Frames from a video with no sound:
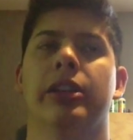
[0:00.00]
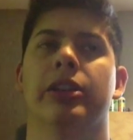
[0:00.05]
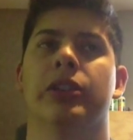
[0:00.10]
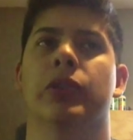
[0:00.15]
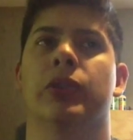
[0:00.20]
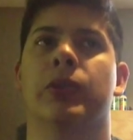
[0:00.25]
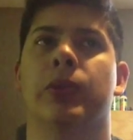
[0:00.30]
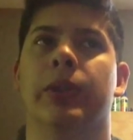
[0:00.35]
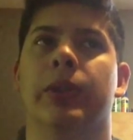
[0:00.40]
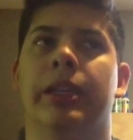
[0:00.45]

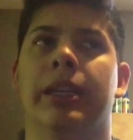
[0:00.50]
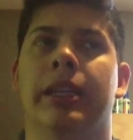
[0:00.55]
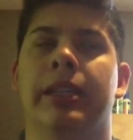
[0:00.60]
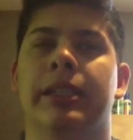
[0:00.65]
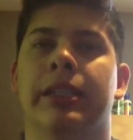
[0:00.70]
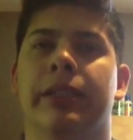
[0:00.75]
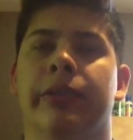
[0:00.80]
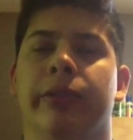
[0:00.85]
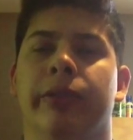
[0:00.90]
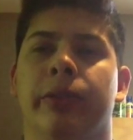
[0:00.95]
So 29
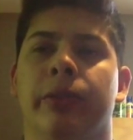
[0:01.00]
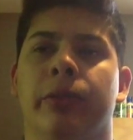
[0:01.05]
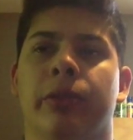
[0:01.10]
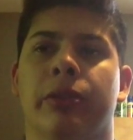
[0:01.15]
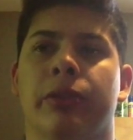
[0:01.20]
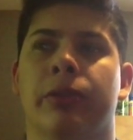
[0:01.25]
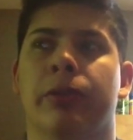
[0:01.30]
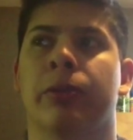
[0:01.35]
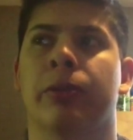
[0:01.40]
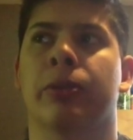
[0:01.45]
definitely works
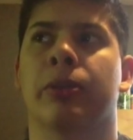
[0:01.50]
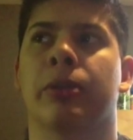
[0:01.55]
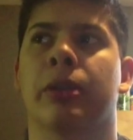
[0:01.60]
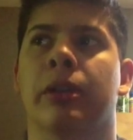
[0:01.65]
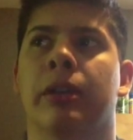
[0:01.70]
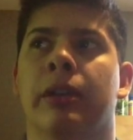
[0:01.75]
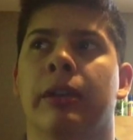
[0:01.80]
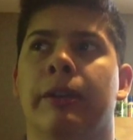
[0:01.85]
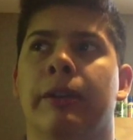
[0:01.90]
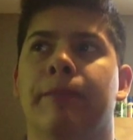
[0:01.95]

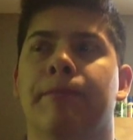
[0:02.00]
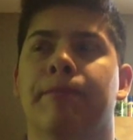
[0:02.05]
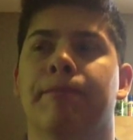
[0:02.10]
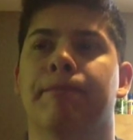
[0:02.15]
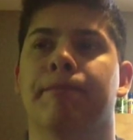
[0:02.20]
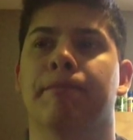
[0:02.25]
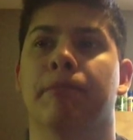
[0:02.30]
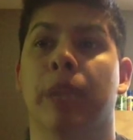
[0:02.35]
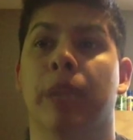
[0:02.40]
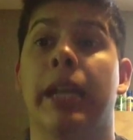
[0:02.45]
for
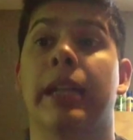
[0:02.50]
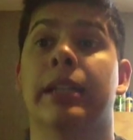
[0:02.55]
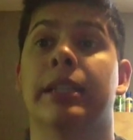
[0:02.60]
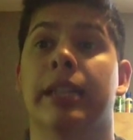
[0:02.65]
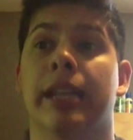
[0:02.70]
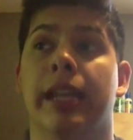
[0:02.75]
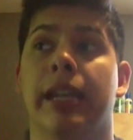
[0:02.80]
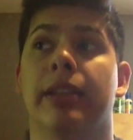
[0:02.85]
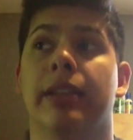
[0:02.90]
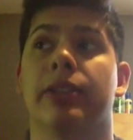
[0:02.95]
planted
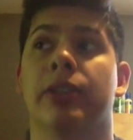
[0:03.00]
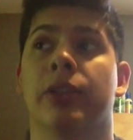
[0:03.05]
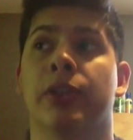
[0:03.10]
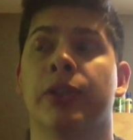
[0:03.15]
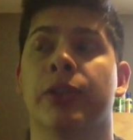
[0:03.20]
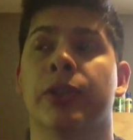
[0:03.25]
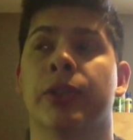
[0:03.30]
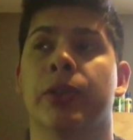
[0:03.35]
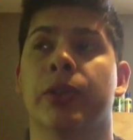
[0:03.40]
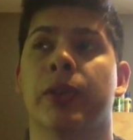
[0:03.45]
tanks
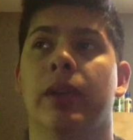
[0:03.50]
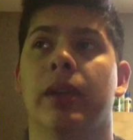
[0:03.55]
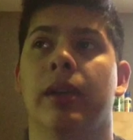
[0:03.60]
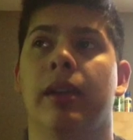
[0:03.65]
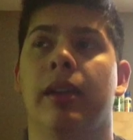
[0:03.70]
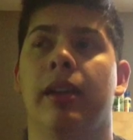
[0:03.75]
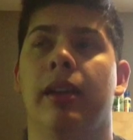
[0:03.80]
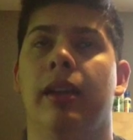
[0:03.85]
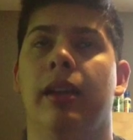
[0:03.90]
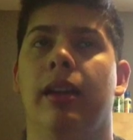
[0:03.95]
also.
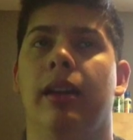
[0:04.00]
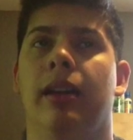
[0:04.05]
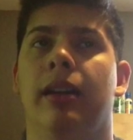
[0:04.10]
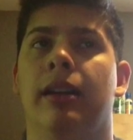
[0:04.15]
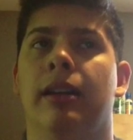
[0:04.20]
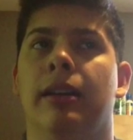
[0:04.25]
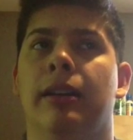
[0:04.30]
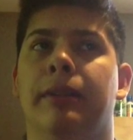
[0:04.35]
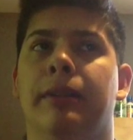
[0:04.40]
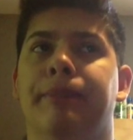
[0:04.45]

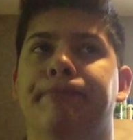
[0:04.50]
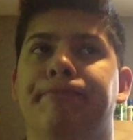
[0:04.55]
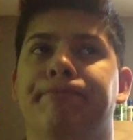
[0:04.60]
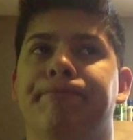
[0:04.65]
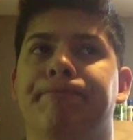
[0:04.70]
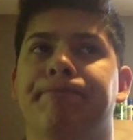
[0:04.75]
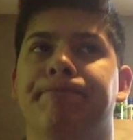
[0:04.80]
I'm